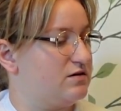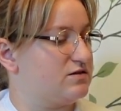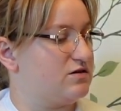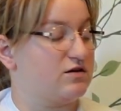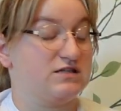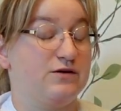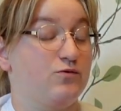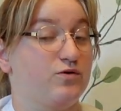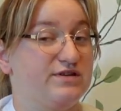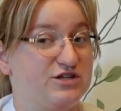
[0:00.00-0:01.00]
as long as they
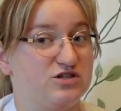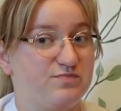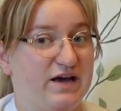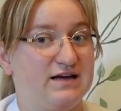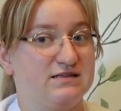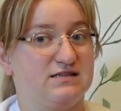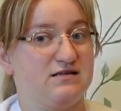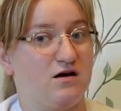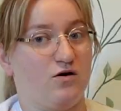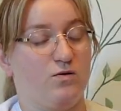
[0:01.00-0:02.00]
were only just pants and
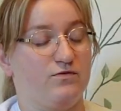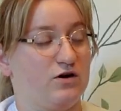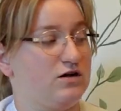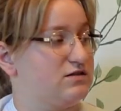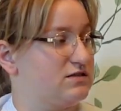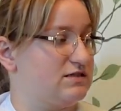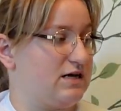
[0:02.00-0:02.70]
not overalls,